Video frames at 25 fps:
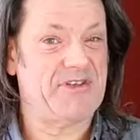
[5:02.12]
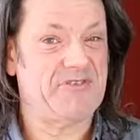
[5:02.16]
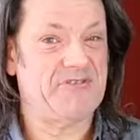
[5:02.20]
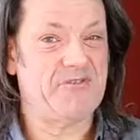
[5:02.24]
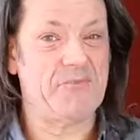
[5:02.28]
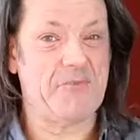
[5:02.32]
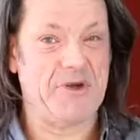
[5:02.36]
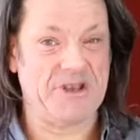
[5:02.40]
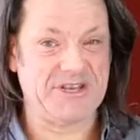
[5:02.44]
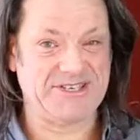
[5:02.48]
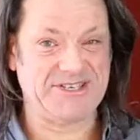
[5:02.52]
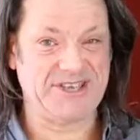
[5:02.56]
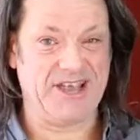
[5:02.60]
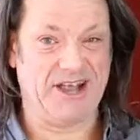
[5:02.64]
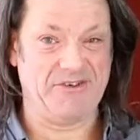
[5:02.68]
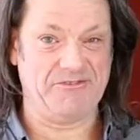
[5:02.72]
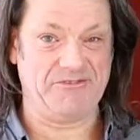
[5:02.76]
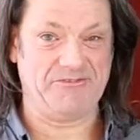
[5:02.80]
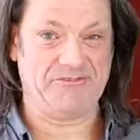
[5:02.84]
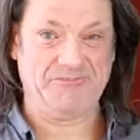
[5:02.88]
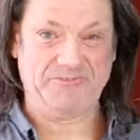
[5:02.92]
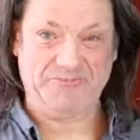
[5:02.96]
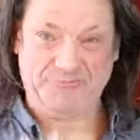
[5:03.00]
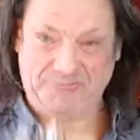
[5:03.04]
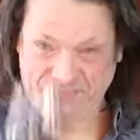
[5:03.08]
it for
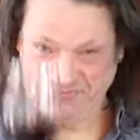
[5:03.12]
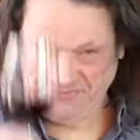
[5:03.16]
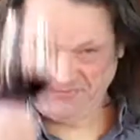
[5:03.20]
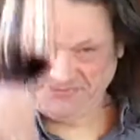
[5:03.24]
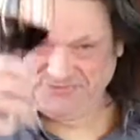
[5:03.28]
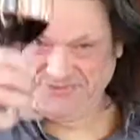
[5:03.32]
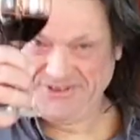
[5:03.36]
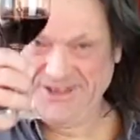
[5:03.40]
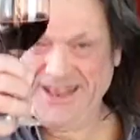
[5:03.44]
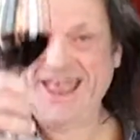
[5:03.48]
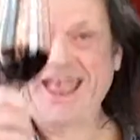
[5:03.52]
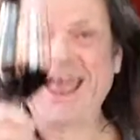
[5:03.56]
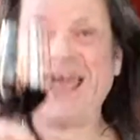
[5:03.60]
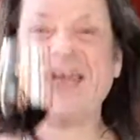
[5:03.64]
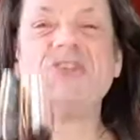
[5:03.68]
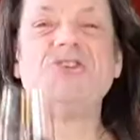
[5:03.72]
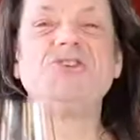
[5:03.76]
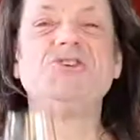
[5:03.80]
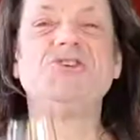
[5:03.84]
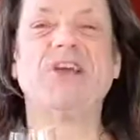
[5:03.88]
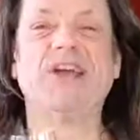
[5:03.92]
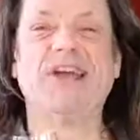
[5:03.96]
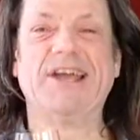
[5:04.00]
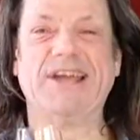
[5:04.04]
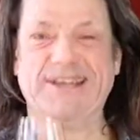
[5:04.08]
myself.
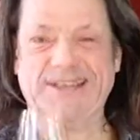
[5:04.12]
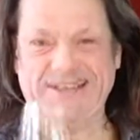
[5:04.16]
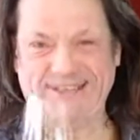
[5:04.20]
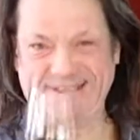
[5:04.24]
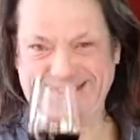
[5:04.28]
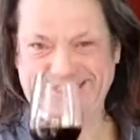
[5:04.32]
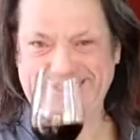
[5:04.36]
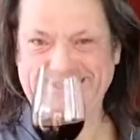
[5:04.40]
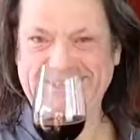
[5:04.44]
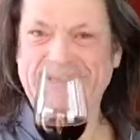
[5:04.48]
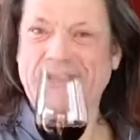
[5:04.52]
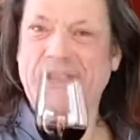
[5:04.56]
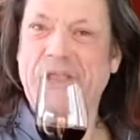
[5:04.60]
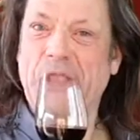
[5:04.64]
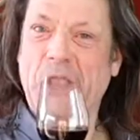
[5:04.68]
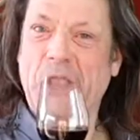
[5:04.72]
Cheers!